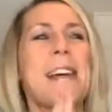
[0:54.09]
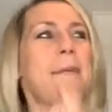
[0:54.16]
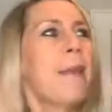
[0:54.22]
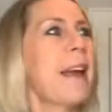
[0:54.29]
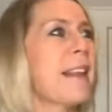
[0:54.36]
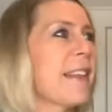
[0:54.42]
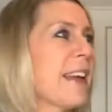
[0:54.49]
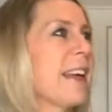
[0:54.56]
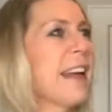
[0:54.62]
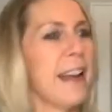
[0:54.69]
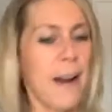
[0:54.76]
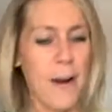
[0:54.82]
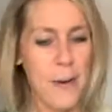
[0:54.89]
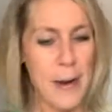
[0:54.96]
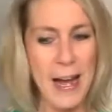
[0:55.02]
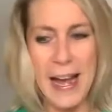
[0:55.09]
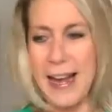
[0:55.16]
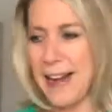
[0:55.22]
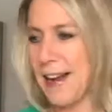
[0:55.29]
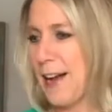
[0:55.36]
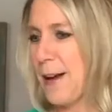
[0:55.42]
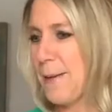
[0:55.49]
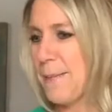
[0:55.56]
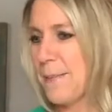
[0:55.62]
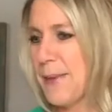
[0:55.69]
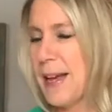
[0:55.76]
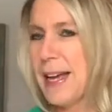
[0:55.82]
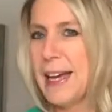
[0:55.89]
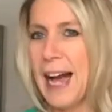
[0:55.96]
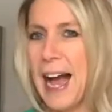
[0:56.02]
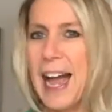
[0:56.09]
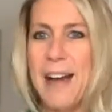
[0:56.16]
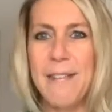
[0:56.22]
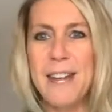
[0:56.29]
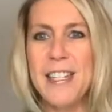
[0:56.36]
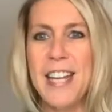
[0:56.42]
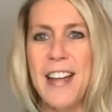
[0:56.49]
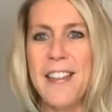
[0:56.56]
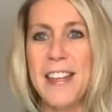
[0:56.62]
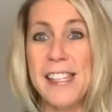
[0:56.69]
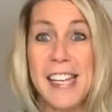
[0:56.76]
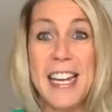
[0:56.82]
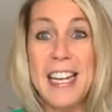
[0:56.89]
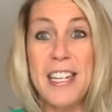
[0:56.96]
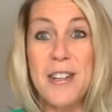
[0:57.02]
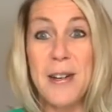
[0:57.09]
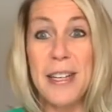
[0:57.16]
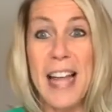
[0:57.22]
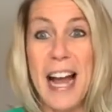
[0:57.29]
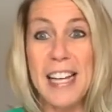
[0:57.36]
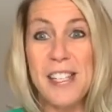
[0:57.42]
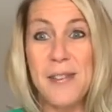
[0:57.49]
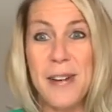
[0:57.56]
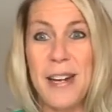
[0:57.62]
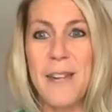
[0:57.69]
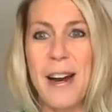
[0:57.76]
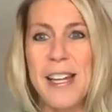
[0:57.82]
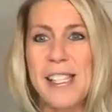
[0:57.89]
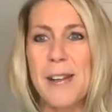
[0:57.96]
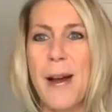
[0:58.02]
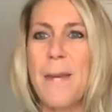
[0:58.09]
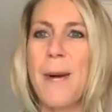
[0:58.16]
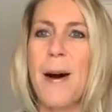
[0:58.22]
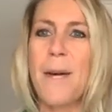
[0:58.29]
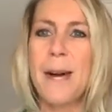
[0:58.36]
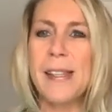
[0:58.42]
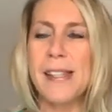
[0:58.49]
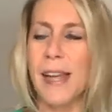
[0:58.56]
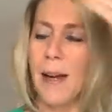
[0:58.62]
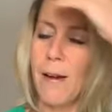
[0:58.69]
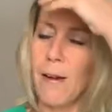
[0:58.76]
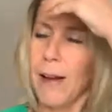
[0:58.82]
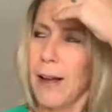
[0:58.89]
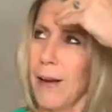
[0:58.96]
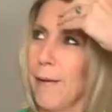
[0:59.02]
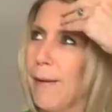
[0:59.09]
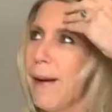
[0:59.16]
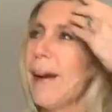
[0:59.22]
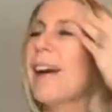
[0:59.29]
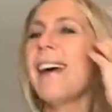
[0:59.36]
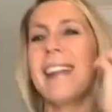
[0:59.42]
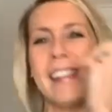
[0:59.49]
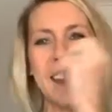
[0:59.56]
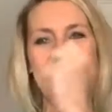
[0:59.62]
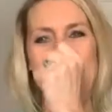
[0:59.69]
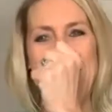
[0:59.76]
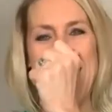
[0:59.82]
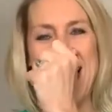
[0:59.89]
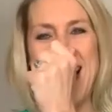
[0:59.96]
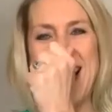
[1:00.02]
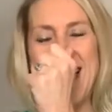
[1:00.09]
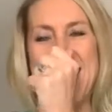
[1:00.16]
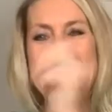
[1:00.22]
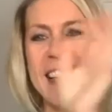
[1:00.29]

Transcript: I'm like thinking, okay, um, I haven't done this. I didn't do it last week, right? So I'm always like, okay, what's going on?